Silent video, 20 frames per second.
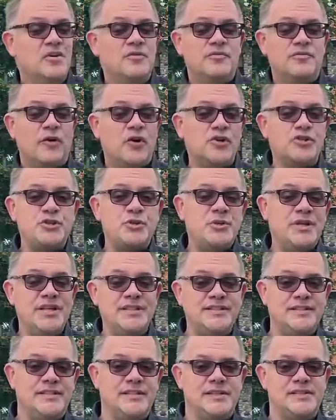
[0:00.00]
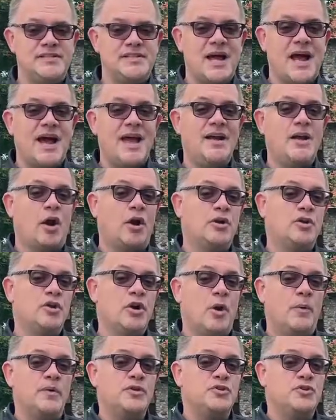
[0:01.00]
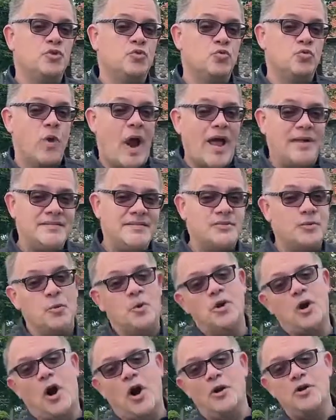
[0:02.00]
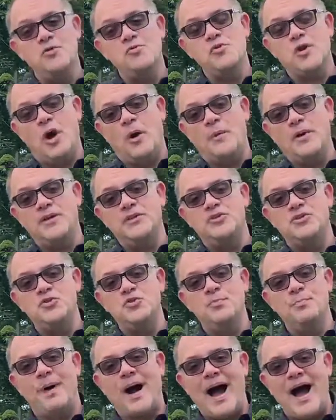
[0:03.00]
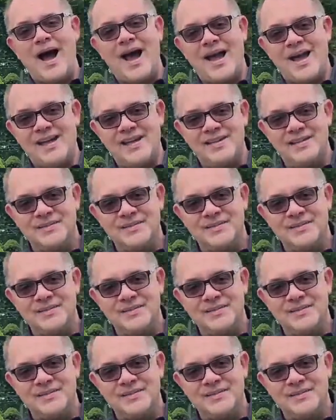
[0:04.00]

First, you need to decide, are you going to rent or are you going to buy?